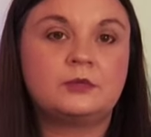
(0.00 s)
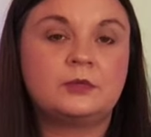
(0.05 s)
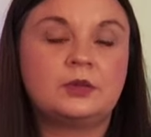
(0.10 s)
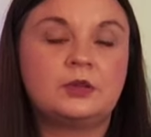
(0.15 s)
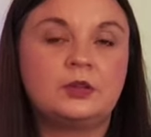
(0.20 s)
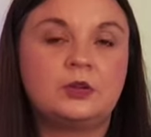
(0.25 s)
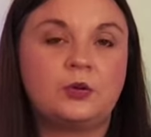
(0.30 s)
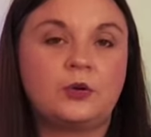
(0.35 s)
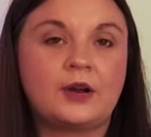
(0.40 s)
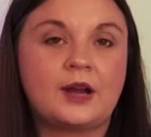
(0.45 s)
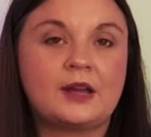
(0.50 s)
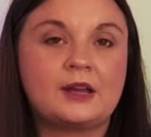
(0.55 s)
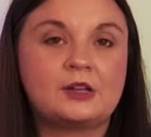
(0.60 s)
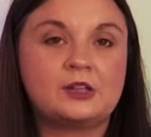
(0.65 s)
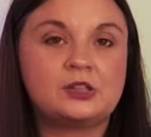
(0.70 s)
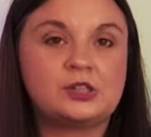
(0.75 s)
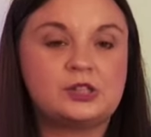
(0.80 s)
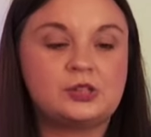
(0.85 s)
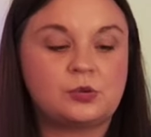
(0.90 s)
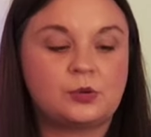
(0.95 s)
Your
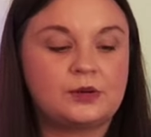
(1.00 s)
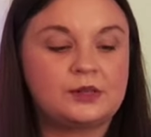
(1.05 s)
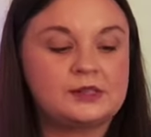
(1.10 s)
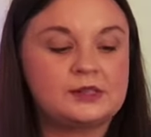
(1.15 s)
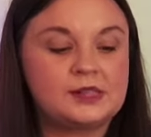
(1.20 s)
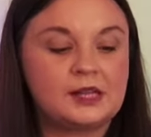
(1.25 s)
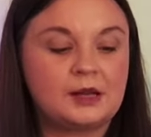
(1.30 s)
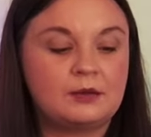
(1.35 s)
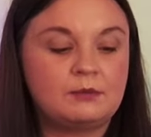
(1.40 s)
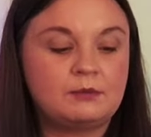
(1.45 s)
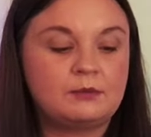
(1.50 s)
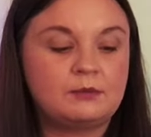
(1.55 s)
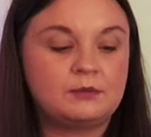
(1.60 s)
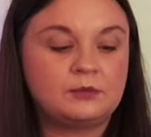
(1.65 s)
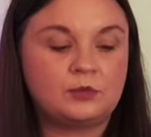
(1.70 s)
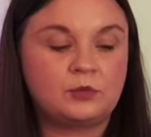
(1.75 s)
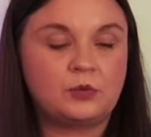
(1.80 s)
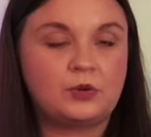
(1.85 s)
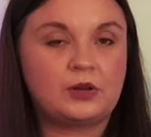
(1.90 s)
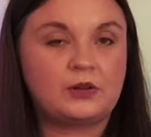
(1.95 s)
energy towards them.
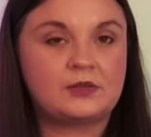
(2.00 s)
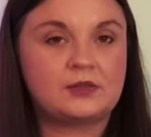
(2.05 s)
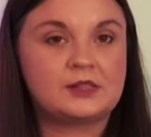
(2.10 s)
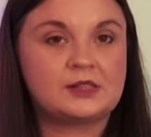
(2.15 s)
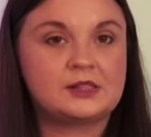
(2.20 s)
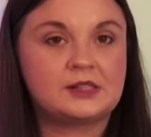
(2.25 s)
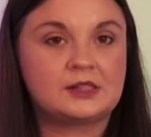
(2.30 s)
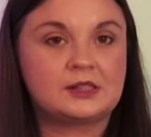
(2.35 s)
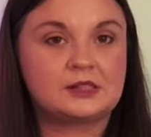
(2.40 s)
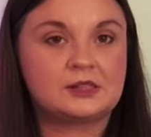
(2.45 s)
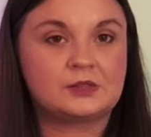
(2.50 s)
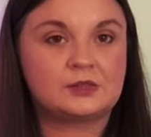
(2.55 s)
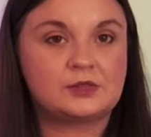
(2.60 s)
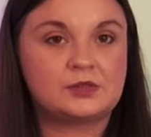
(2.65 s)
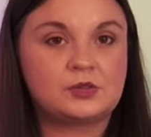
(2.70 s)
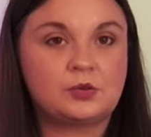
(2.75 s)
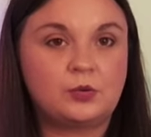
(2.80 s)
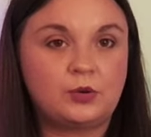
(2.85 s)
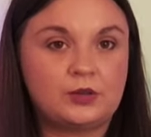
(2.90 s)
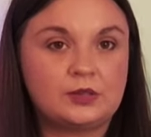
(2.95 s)
We have the Six of
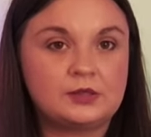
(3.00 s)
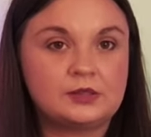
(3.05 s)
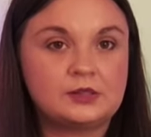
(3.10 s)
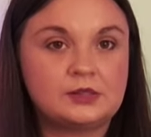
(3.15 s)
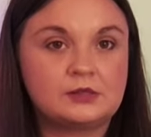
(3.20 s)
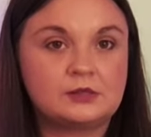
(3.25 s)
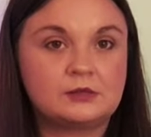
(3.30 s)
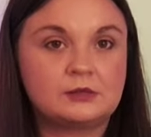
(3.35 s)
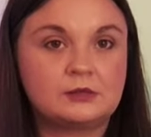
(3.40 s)
Swords.